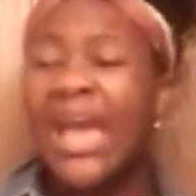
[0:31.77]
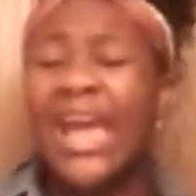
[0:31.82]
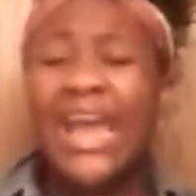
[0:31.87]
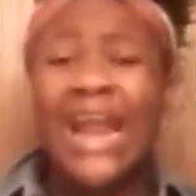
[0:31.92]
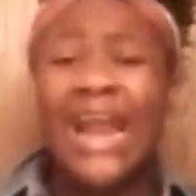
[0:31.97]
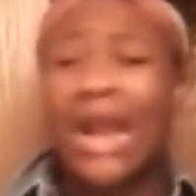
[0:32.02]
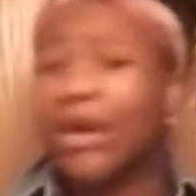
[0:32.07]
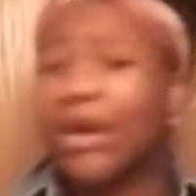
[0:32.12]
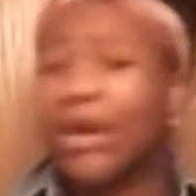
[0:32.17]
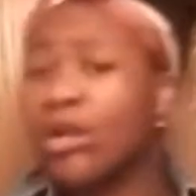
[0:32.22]

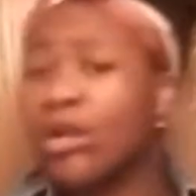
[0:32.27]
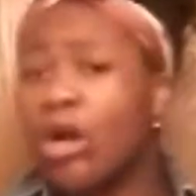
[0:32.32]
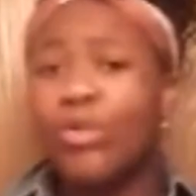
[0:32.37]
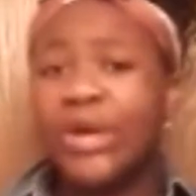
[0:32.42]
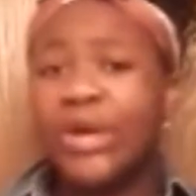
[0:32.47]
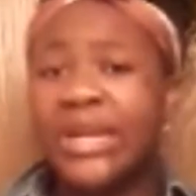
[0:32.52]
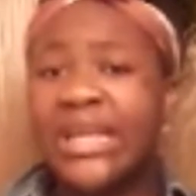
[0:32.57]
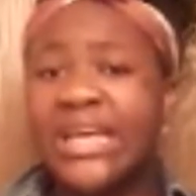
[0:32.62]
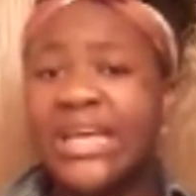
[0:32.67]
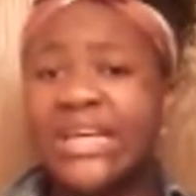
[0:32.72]
And I don't know who
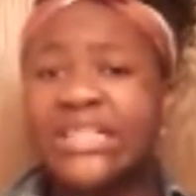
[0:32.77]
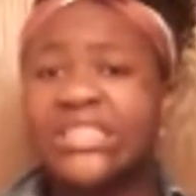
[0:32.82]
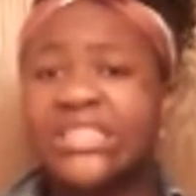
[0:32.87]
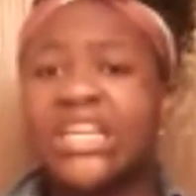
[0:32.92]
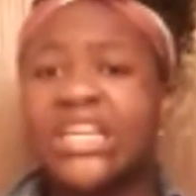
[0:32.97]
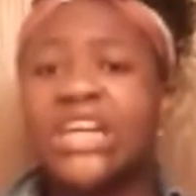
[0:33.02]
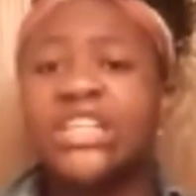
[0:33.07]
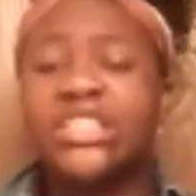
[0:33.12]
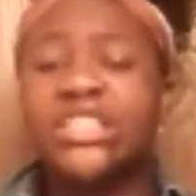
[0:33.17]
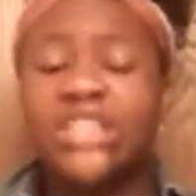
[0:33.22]
it is.
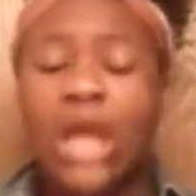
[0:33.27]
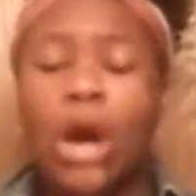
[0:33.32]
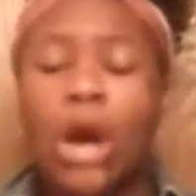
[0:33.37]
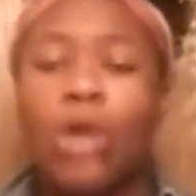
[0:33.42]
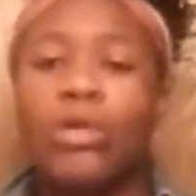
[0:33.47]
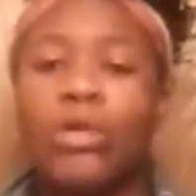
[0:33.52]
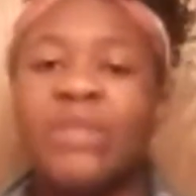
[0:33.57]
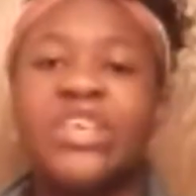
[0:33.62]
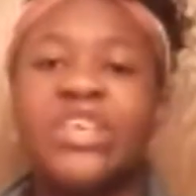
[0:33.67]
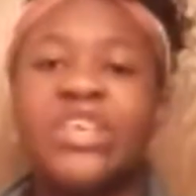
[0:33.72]

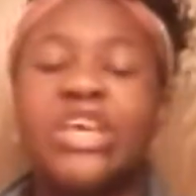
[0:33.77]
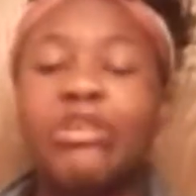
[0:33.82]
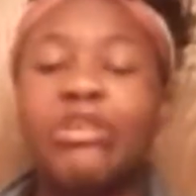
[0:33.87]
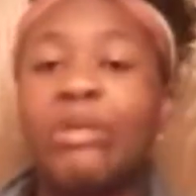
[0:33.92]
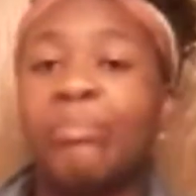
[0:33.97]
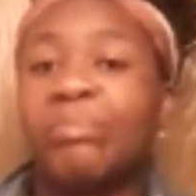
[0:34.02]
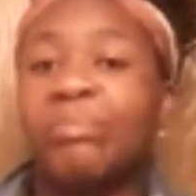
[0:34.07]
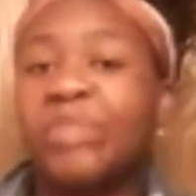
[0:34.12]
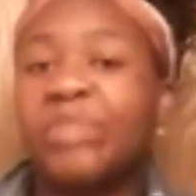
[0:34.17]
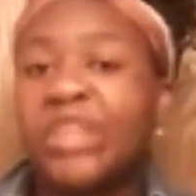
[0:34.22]
So if you
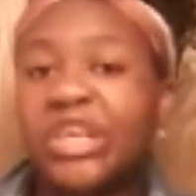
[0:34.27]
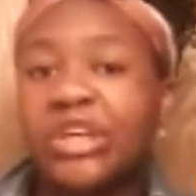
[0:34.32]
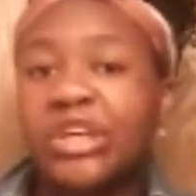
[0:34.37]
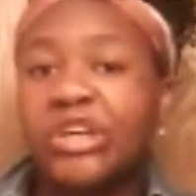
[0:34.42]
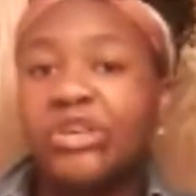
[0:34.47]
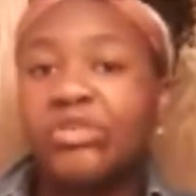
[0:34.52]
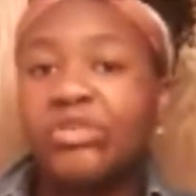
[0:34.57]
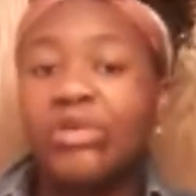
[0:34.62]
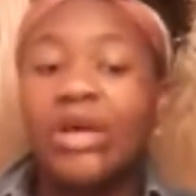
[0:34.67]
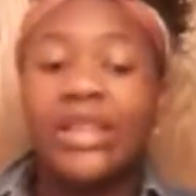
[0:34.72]
hear
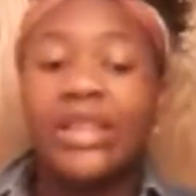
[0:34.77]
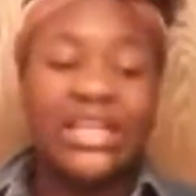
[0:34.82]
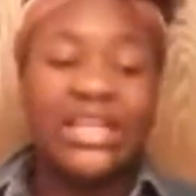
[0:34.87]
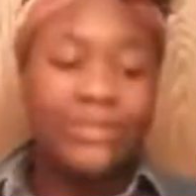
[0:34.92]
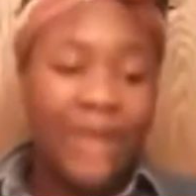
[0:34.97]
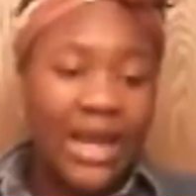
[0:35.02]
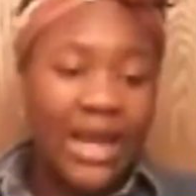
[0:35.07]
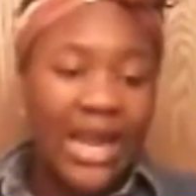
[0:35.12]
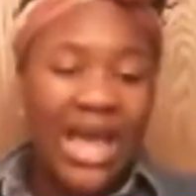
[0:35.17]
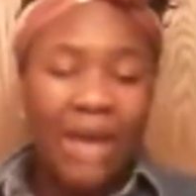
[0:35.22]
me,
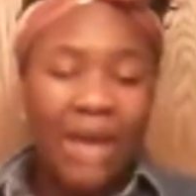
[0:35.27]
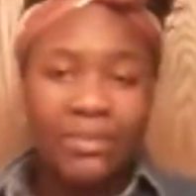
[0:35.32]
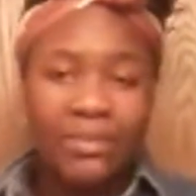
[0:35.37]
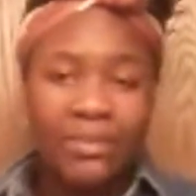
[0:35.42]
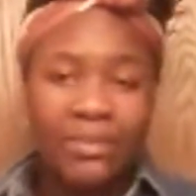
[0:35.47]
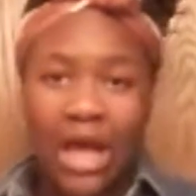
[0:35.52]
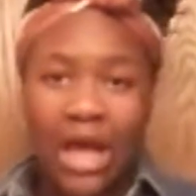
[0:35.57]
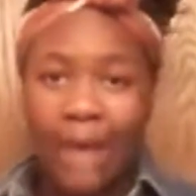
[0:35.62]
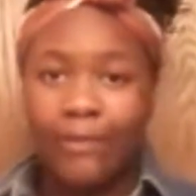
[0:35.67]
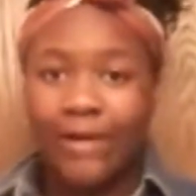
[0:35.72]
that's my
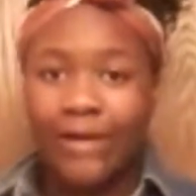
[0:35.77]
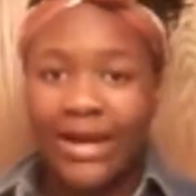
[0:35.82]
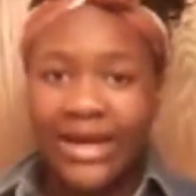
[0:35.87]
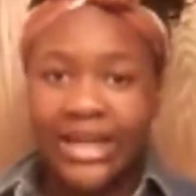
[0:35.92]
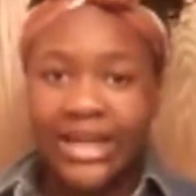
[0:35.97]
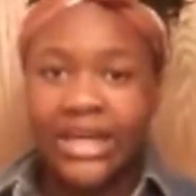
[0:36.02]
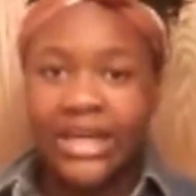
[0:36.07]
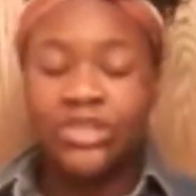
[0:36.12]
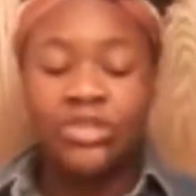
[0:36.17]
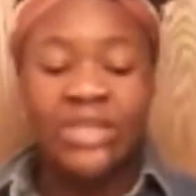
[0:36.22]
laptop right
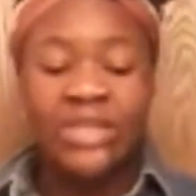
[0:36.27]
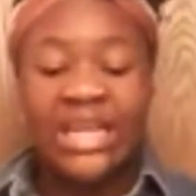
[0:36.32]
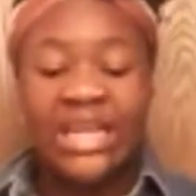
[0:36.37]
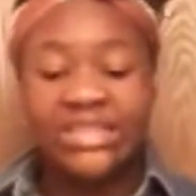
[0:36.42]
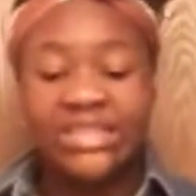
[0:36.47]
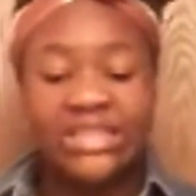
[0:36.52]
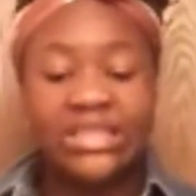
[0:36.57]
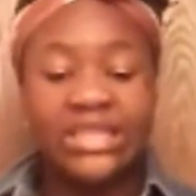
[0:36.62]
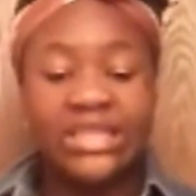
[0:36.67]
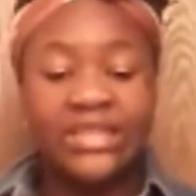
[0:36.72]
there,
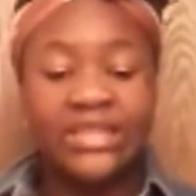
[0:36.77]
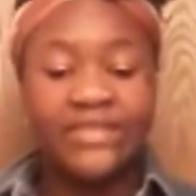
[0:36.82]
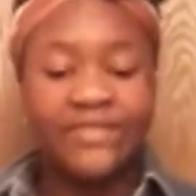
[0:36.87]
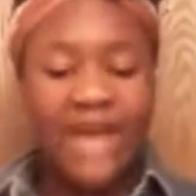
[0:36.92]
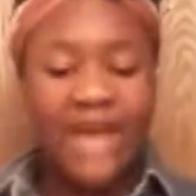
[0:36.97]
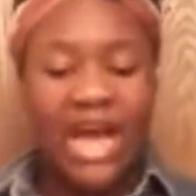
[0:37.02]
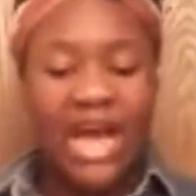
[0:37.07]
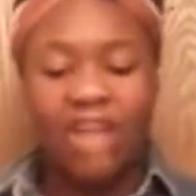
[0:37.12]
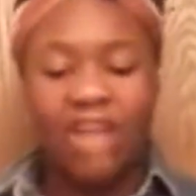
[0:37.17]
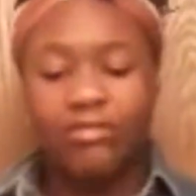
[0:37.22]

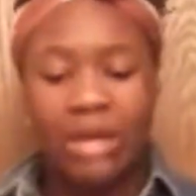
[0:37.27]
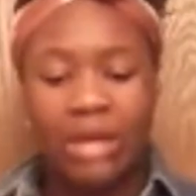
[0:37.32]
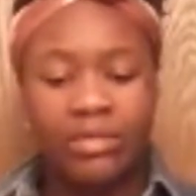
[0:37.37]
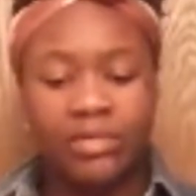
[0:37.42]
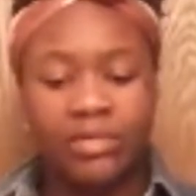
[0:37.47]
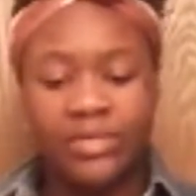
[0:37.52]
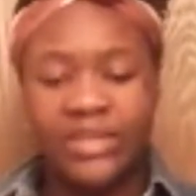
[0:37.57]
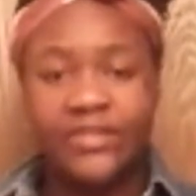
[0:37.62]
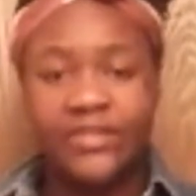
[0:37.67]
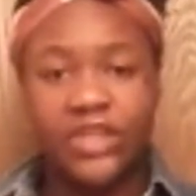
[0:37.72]
2005
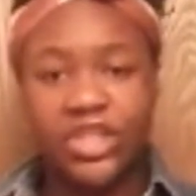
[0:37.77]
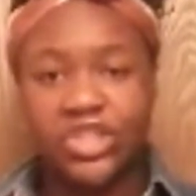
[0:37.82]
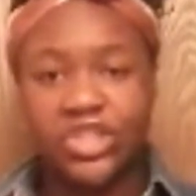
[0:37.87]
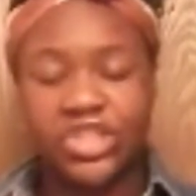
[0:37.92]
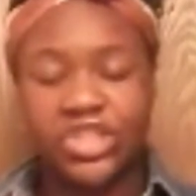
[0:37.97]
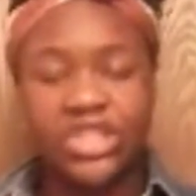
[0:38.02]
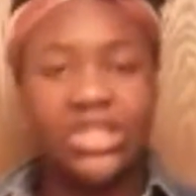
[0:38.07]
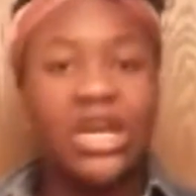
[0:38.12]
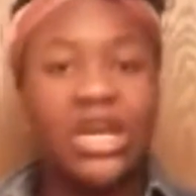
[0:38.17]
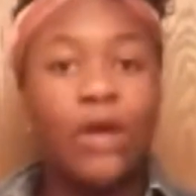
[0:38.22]
probably
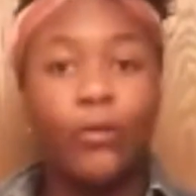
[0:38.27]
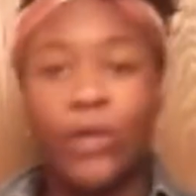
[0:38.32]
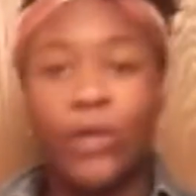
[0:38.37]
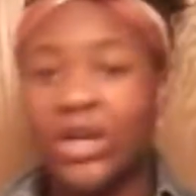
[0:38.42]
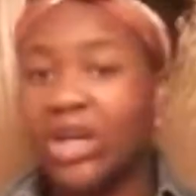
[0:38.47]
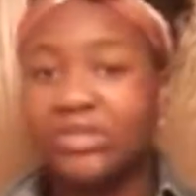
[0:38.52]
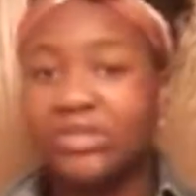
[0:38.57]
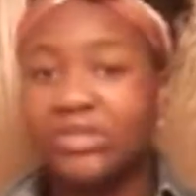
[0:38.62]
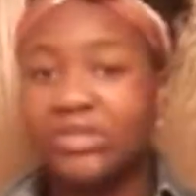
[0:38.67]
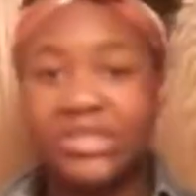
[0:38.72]
version,
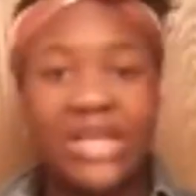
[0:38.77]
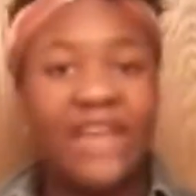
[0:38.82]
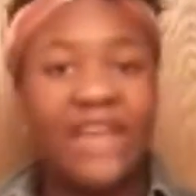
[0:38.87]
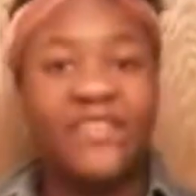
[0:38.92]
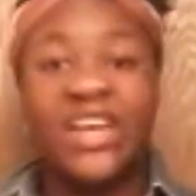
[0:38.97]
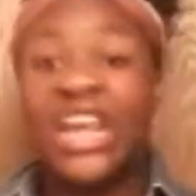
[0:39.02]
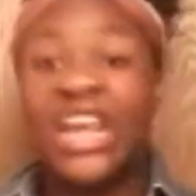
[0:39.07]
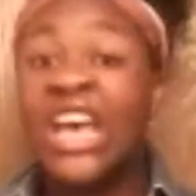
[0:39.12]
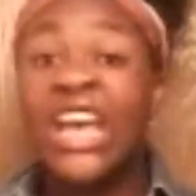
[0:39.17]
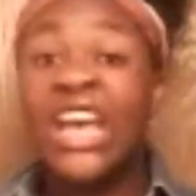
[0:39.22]
Windows
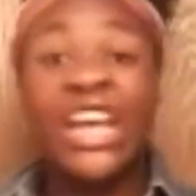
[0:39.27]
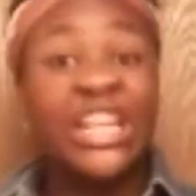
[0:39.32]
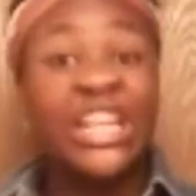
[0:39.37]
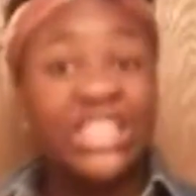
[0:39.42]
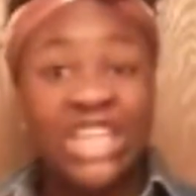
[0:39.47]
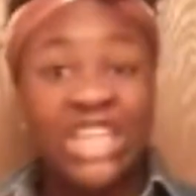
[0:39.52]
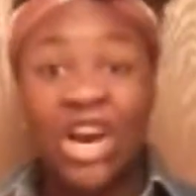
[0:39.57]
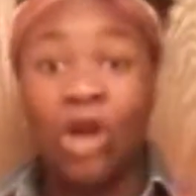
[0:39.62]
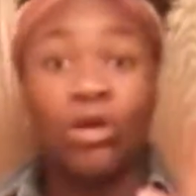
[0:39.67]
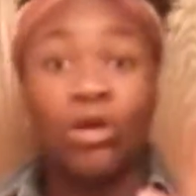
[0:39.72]
7.
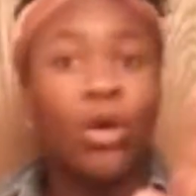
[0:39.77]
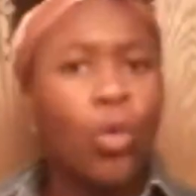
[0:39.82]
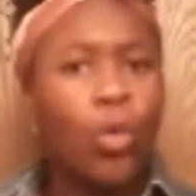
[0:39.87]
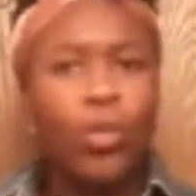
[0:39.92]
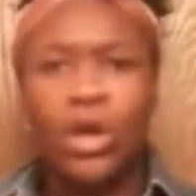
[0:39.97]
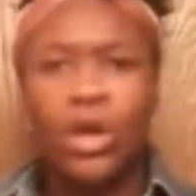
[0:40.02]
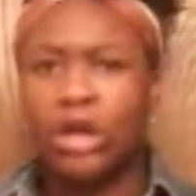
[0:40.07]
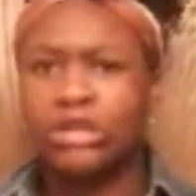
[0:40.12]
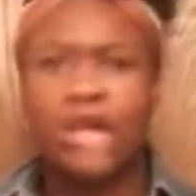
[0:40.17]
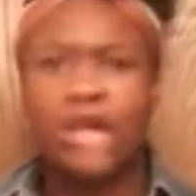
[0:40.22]
It's old,
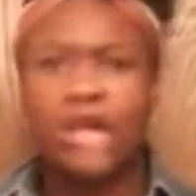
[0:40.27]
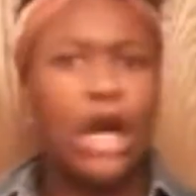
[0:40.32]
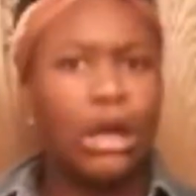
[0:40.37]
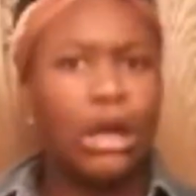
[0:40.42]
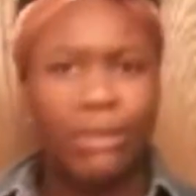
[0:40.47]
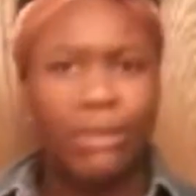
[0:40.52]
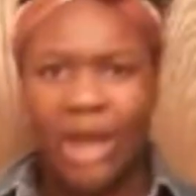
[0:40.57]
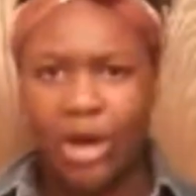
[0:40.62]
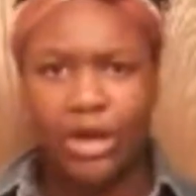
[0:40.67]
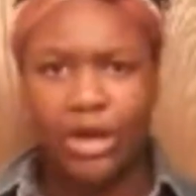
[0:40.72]
we don't talk
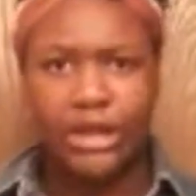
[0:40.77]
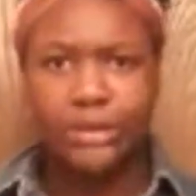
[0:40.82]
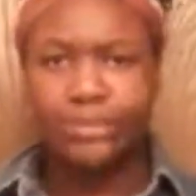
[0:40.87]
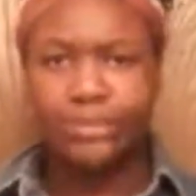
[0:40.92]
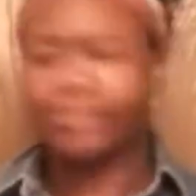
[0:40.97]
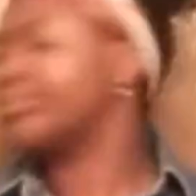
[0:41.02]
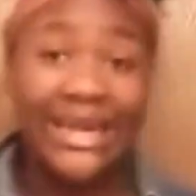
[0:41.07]
about it.